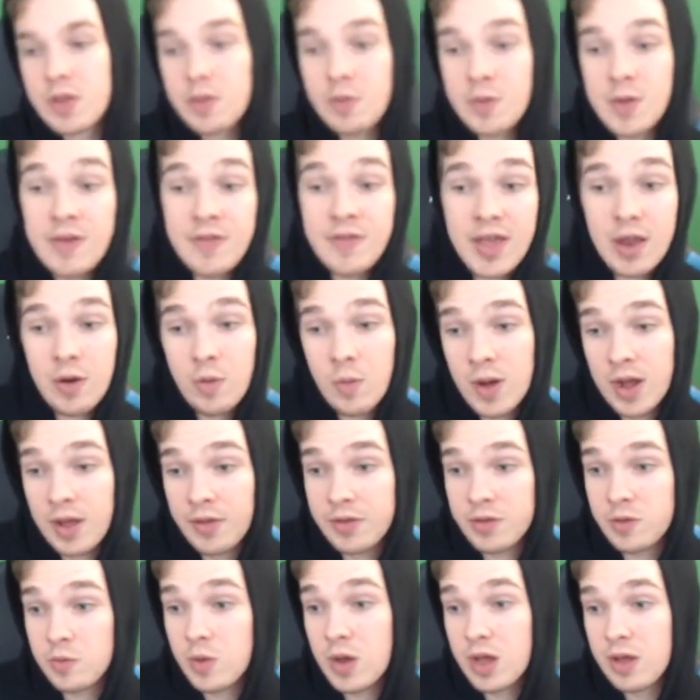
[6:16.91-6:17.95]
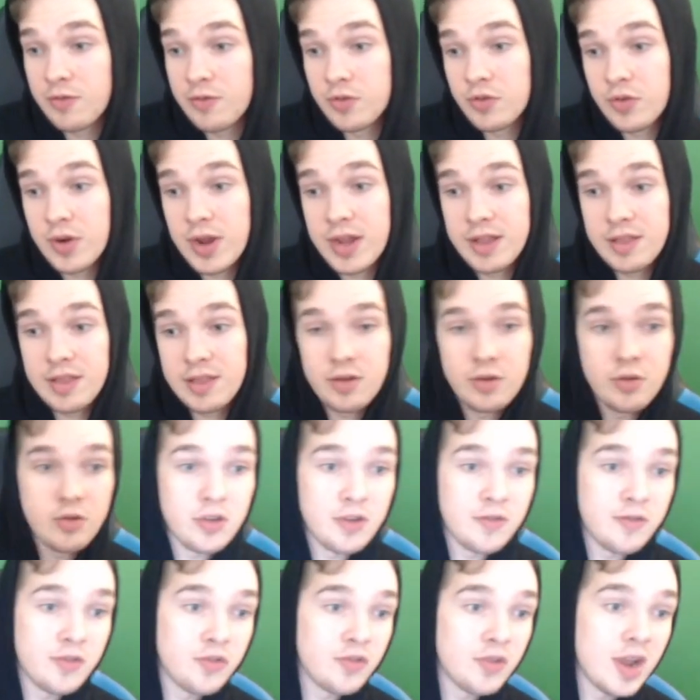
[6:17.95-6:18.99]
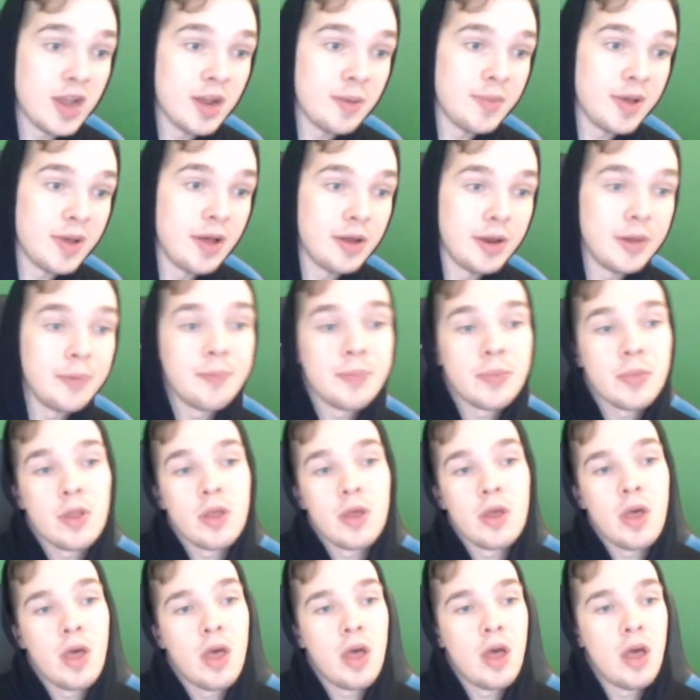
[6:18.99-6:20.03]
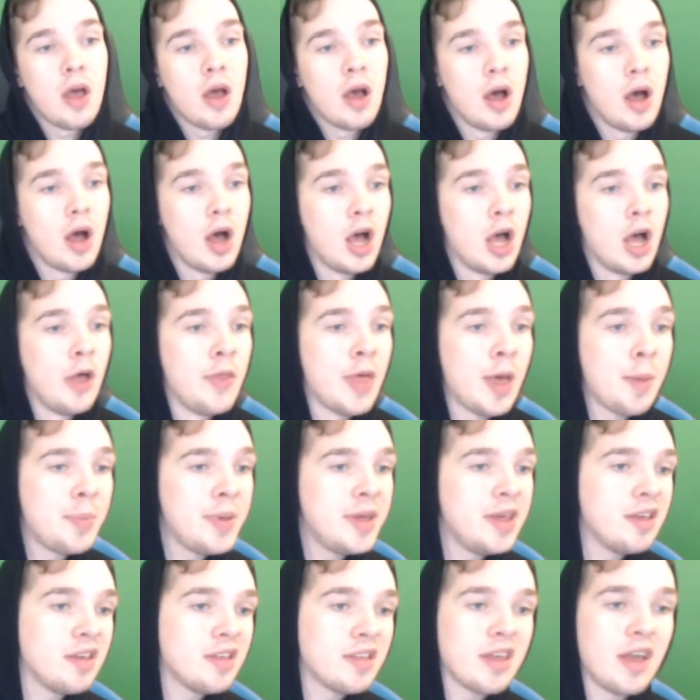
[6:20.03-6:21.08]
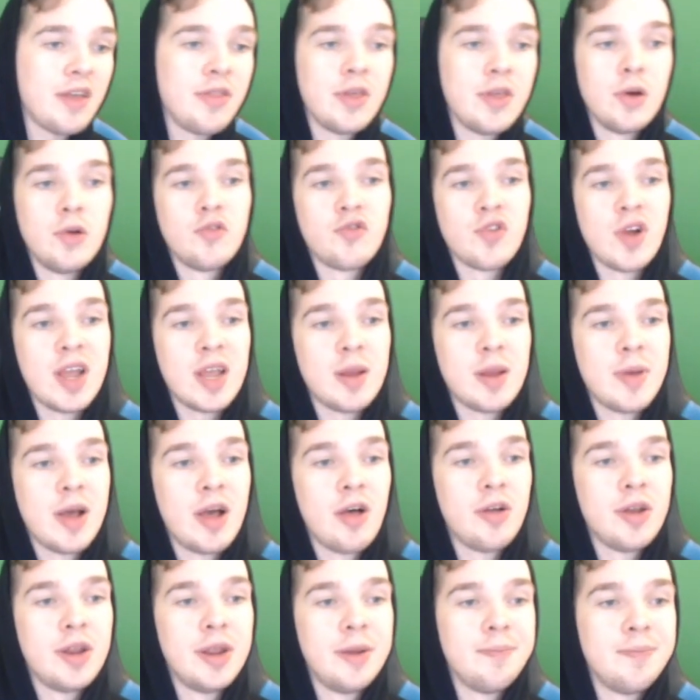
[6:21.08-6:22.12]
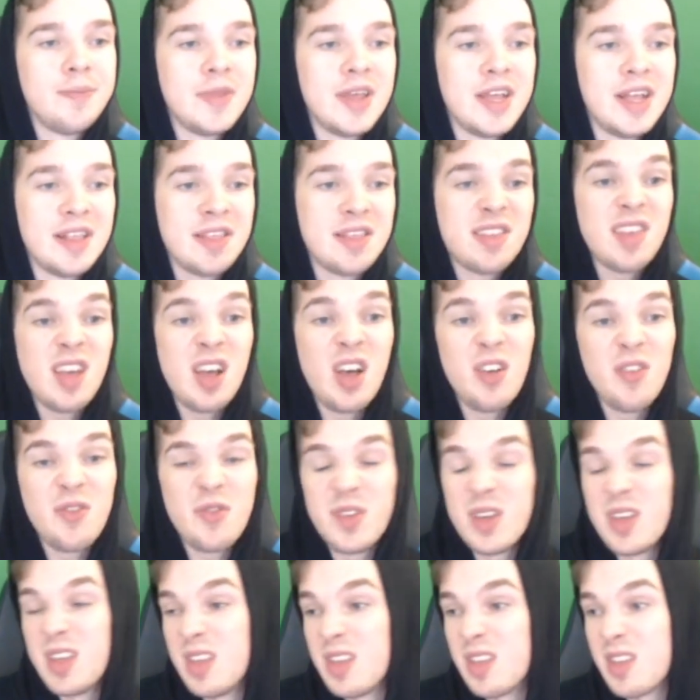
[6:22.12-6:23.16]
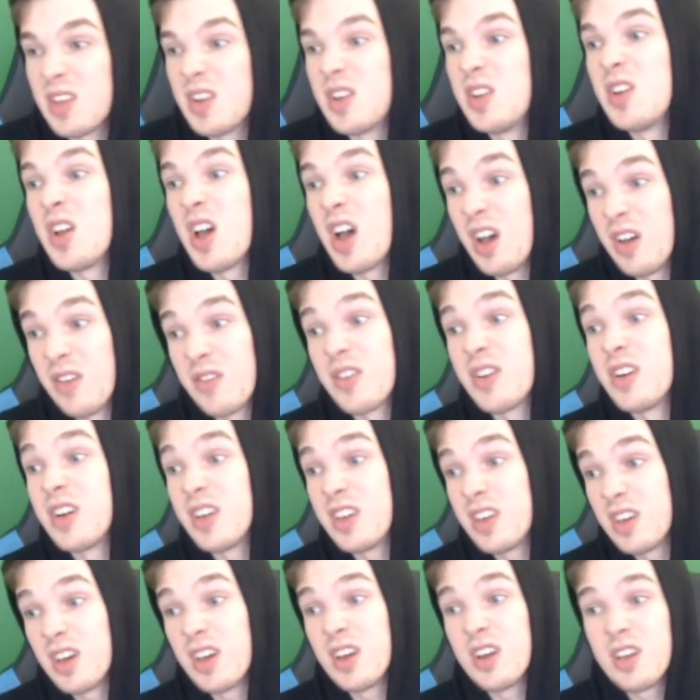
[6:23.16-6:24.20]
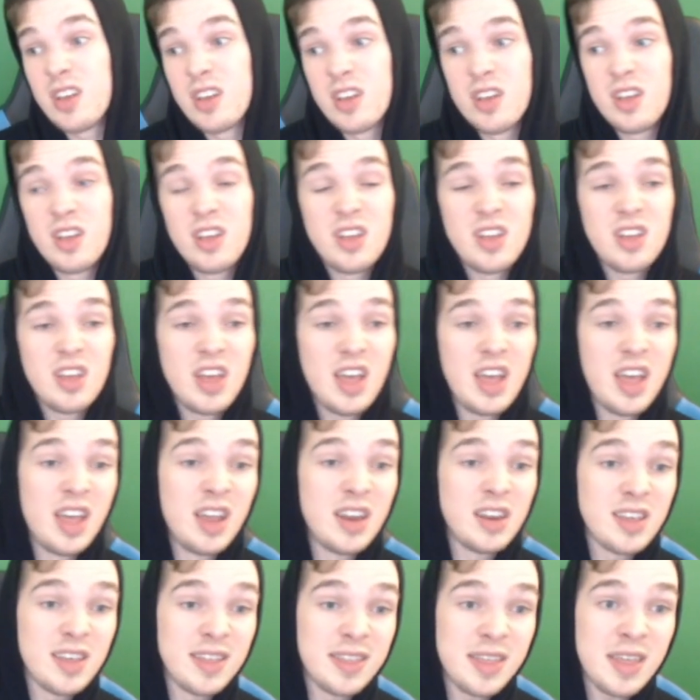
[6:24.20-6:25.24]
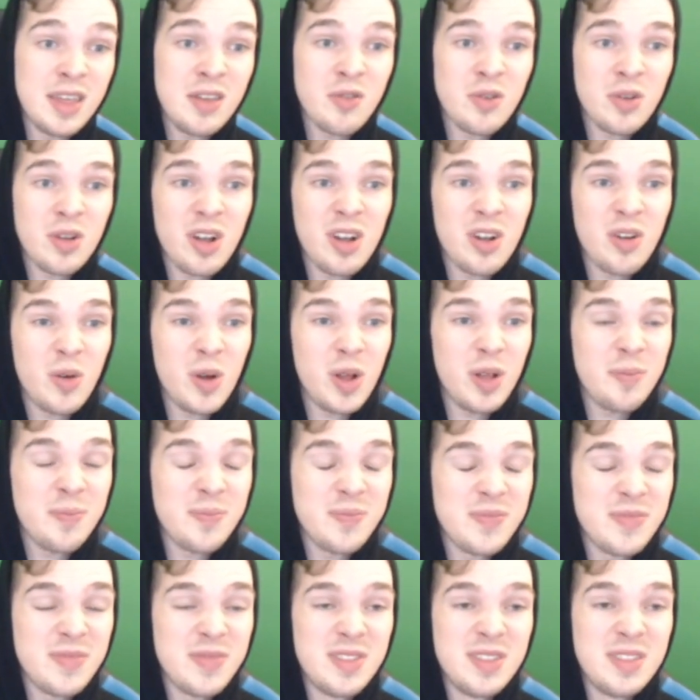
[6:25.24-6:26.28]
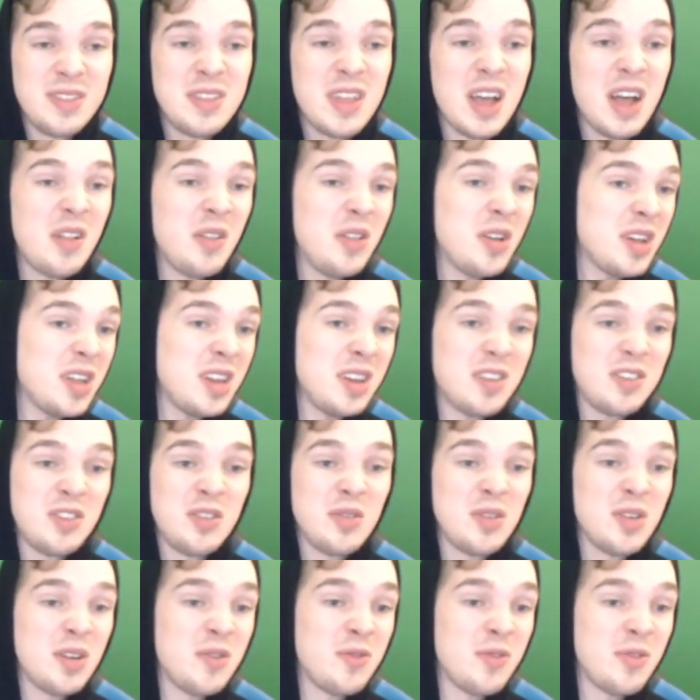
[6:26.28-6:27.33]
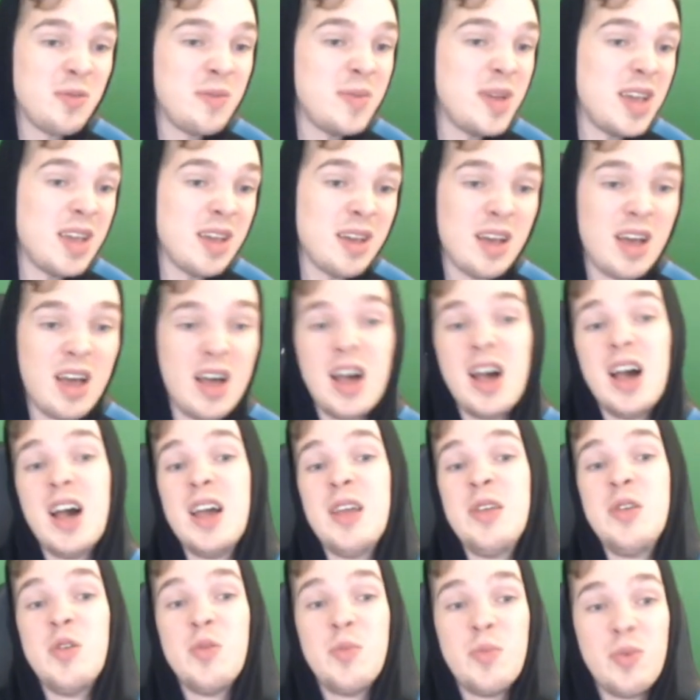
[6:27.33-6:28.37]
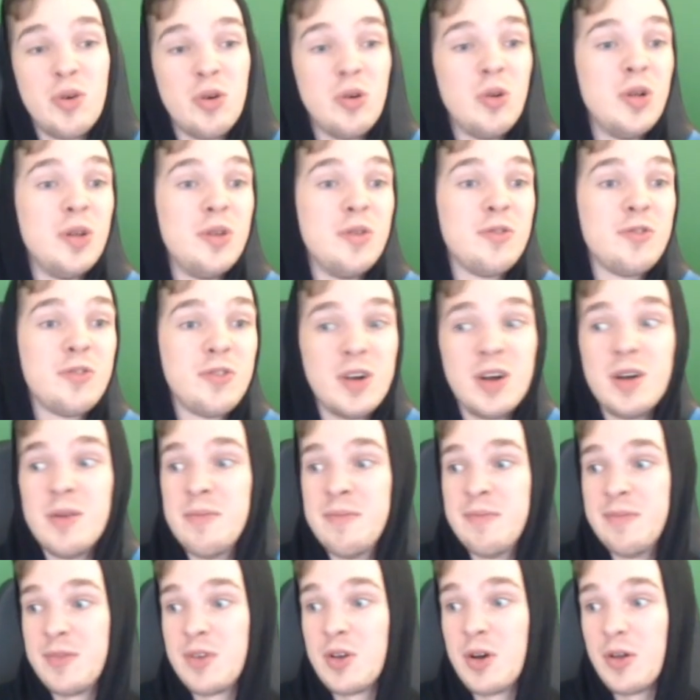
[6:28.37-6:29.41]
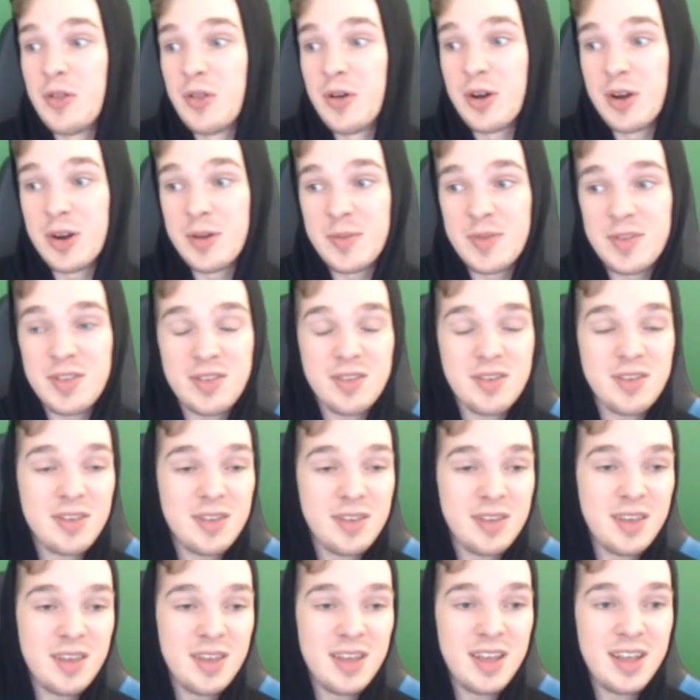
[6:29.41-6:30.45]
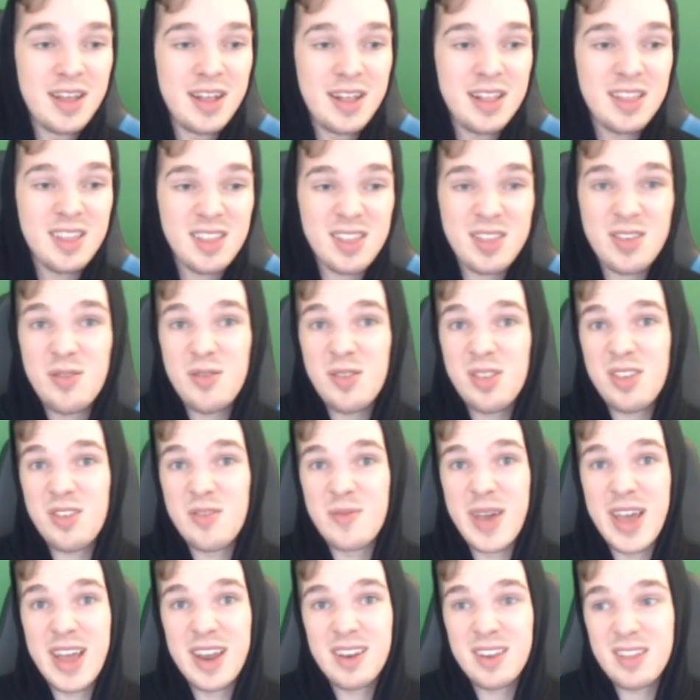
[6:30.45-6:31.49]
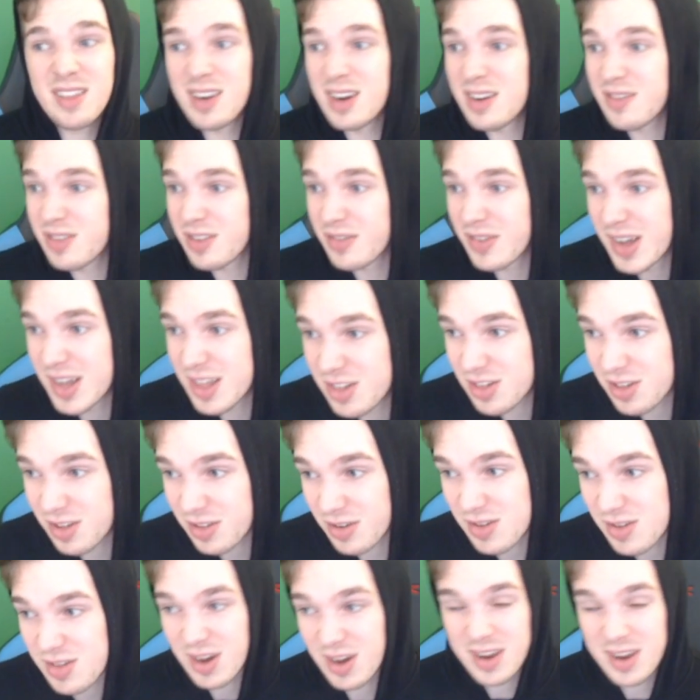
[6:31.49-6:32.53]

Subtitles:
So we have that in wild as well for Dragon Synergy for Dragon Paladin. That being said, though, Dragon Paladin itself is not very good. And Cathedral Gargoyle, not looking too good for me. You pull it from Called Arms. It's a 2/2, man. It doesn't have Divine Shield or